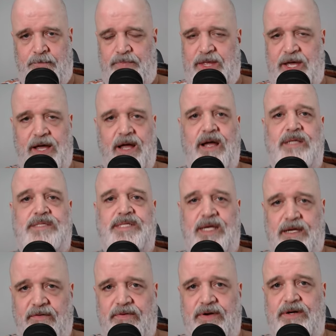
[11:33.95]
They
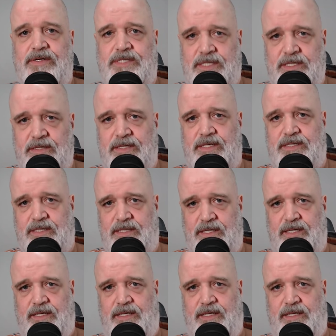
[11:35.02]
take it very seriously.